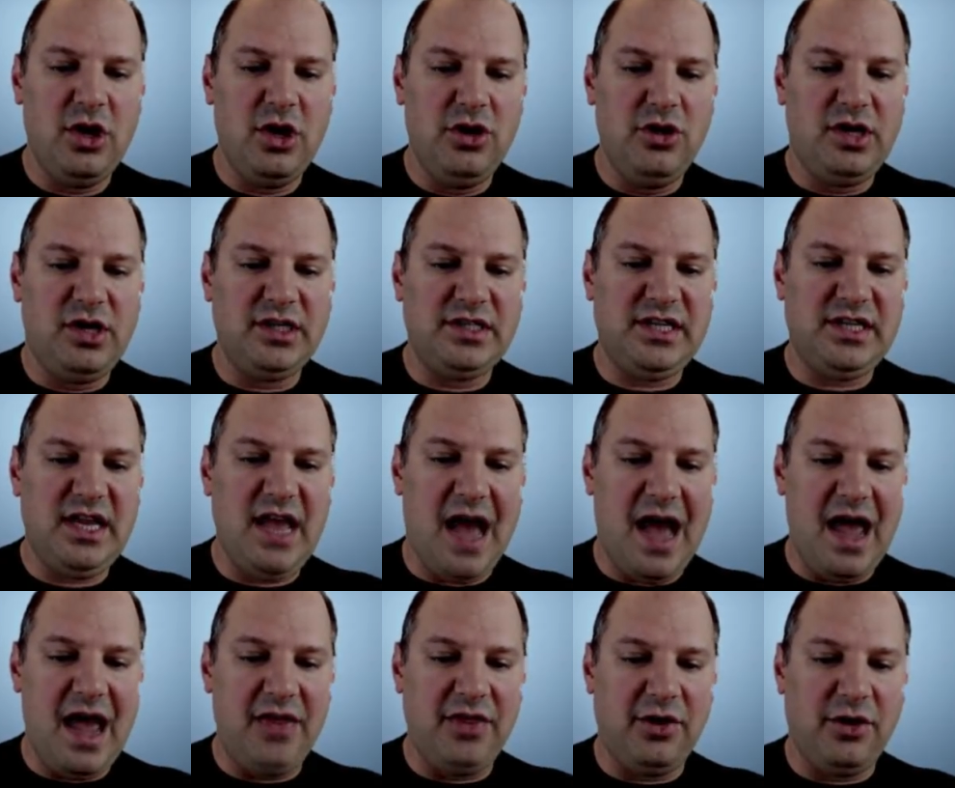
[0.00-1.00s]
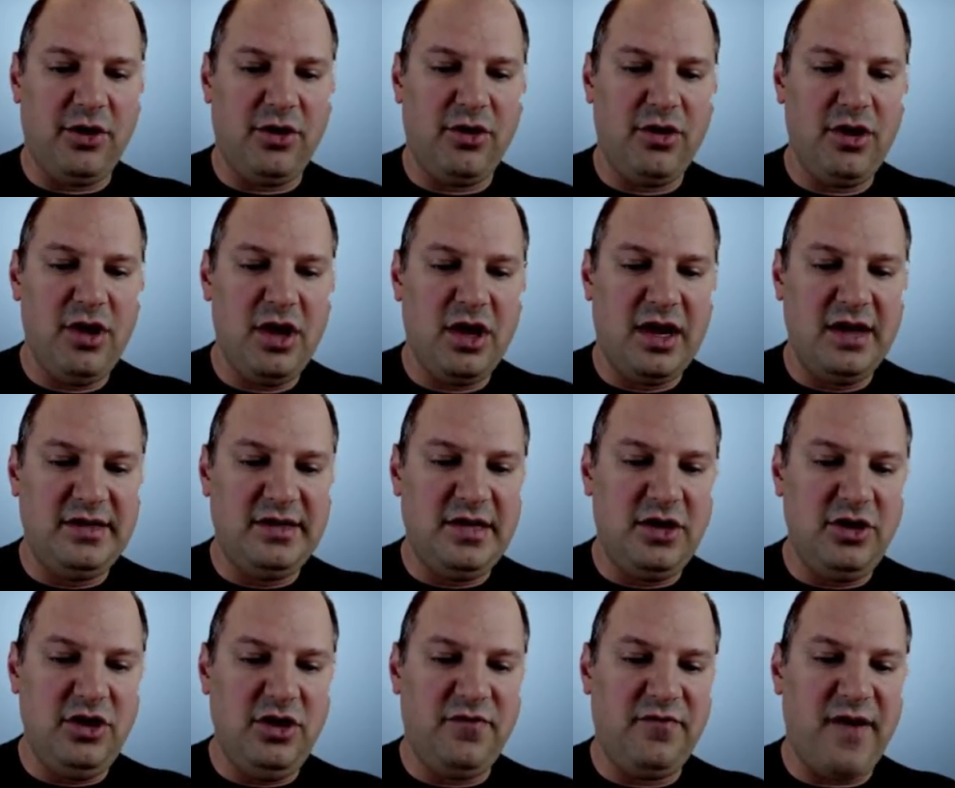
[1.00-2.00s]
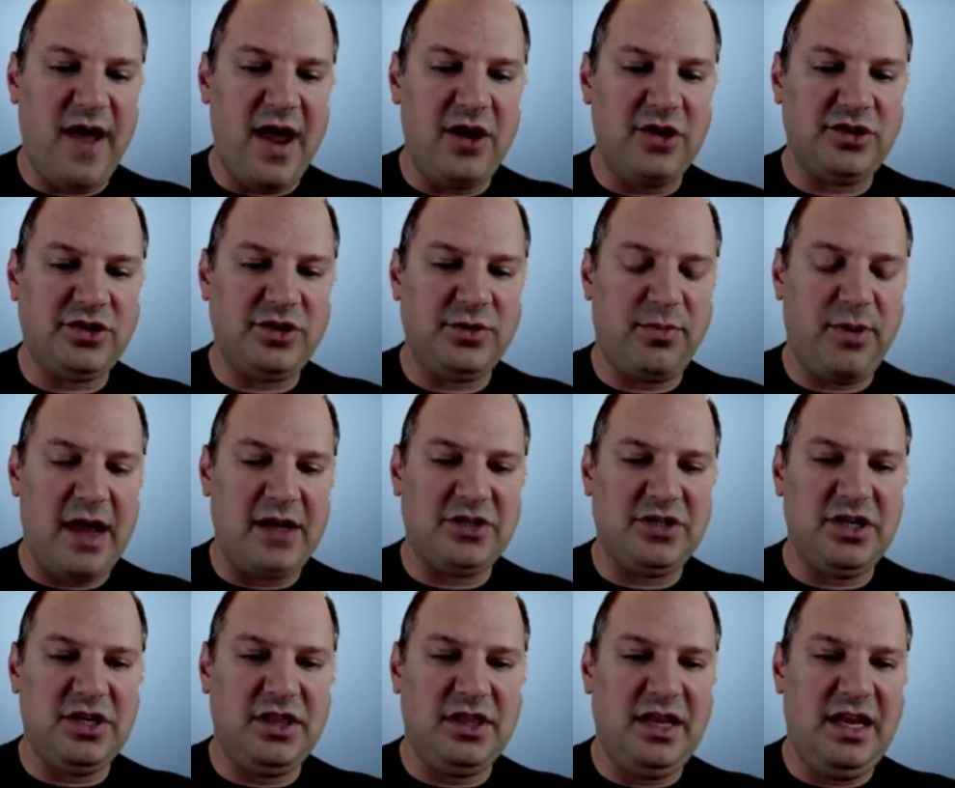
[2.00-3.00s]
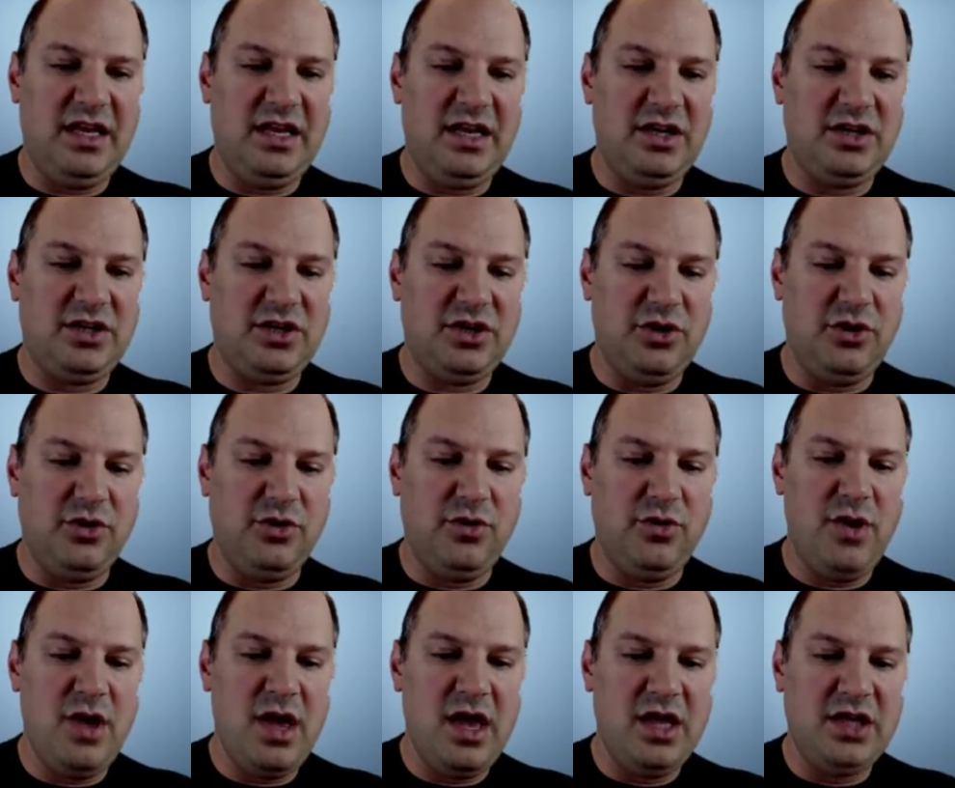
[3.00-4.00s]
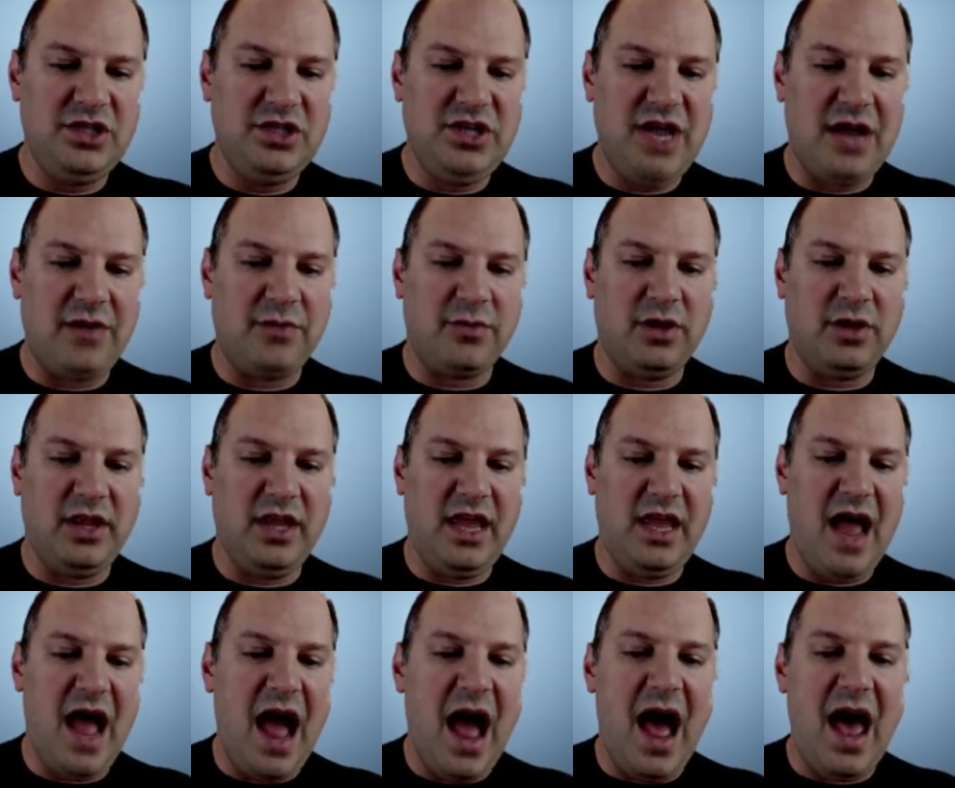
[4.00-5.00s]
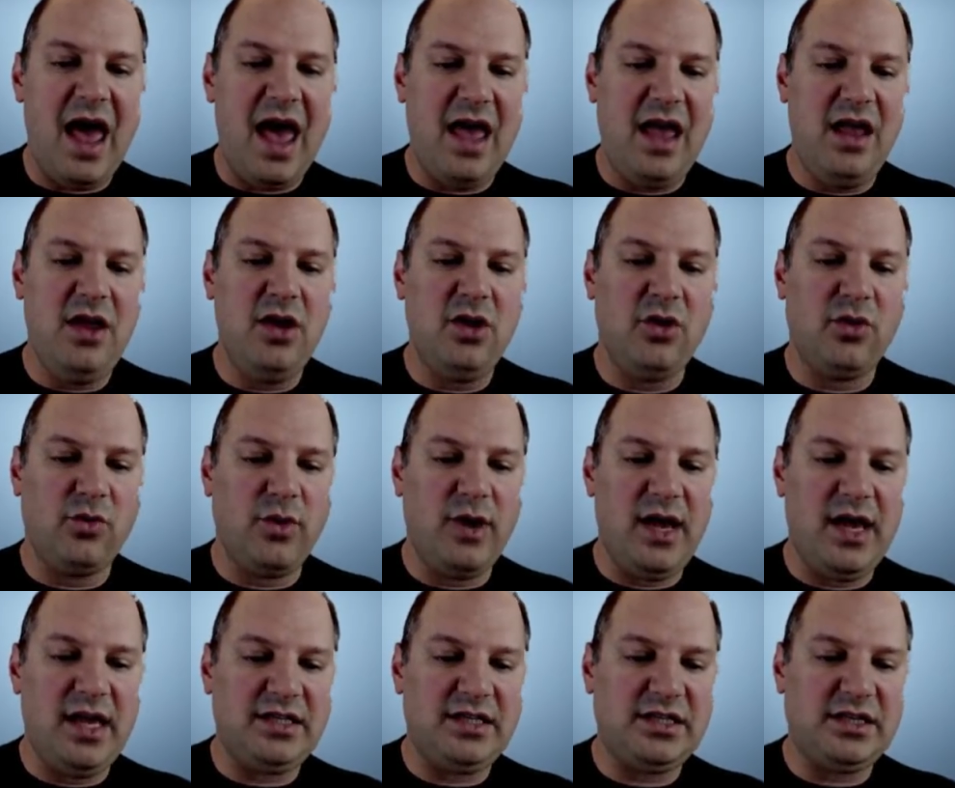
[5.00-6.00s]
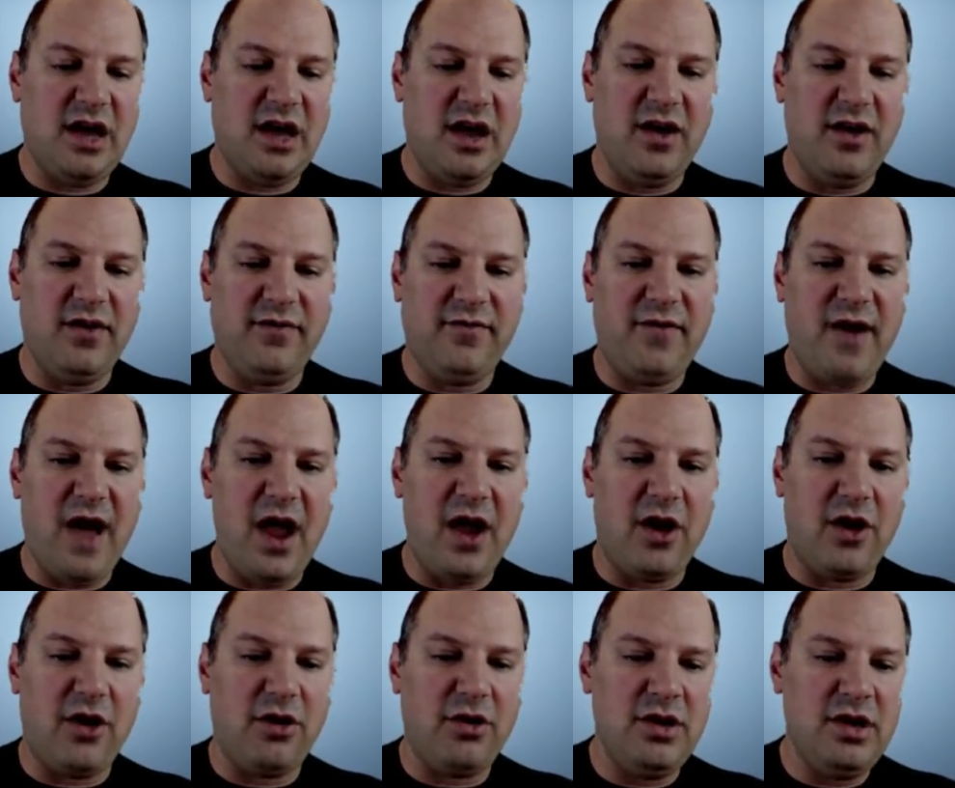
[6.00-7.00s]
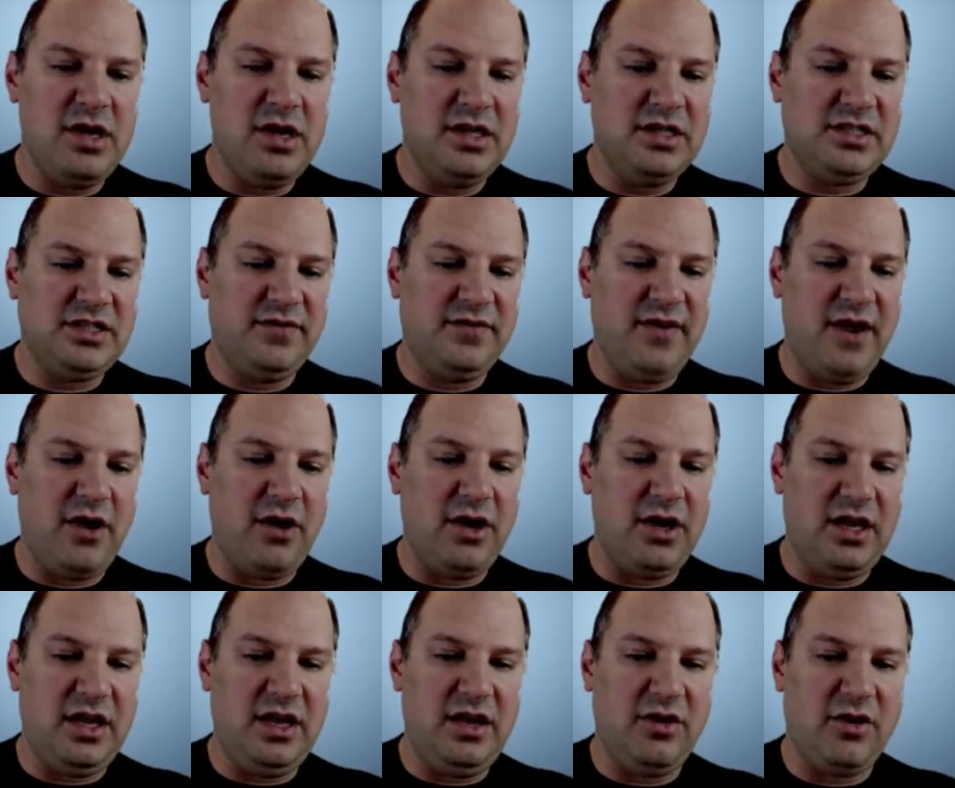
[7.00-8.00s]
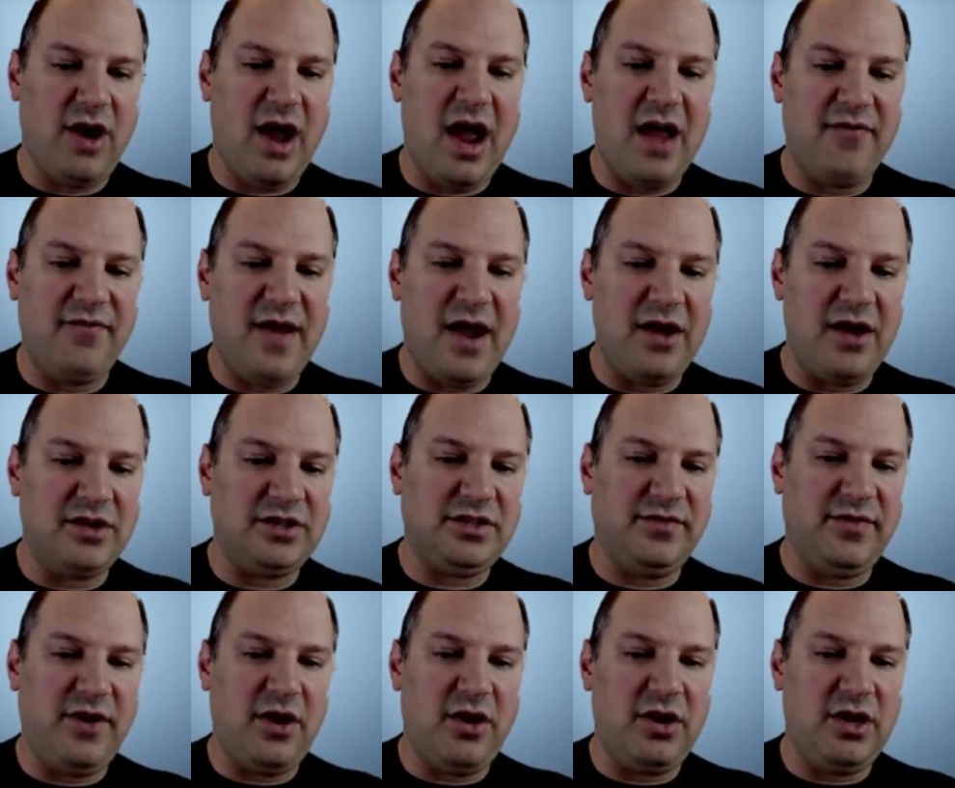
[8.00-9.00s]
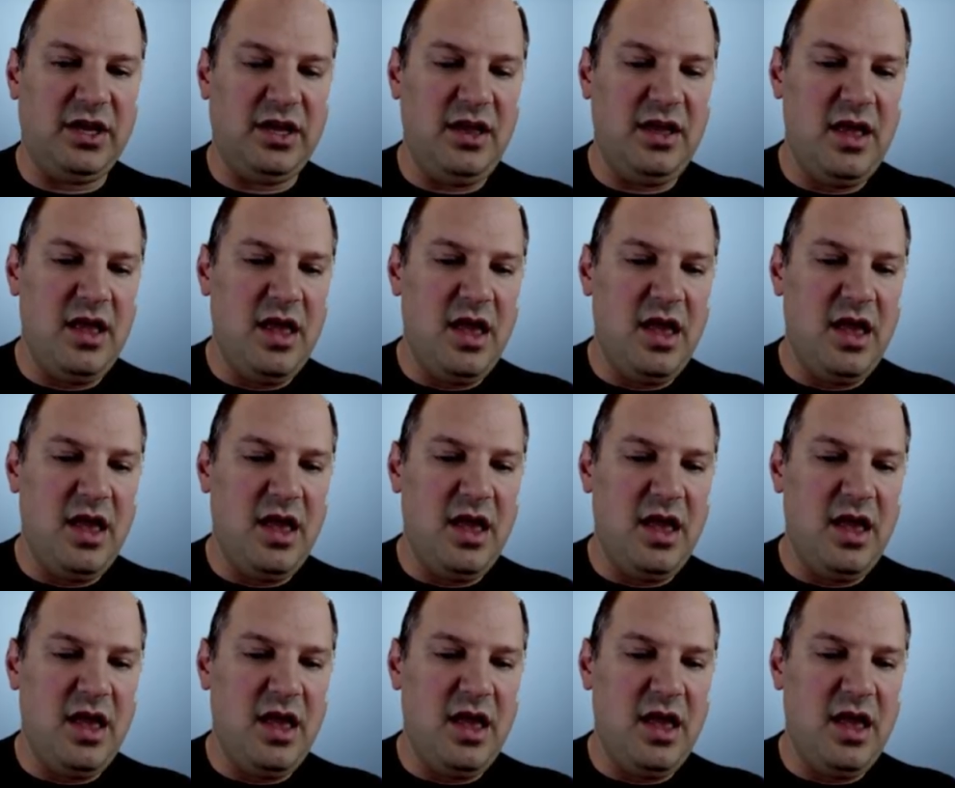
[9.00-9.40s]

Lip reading: you could see either continued fire suppression leading to generally high risk of fire severity or high fire severity,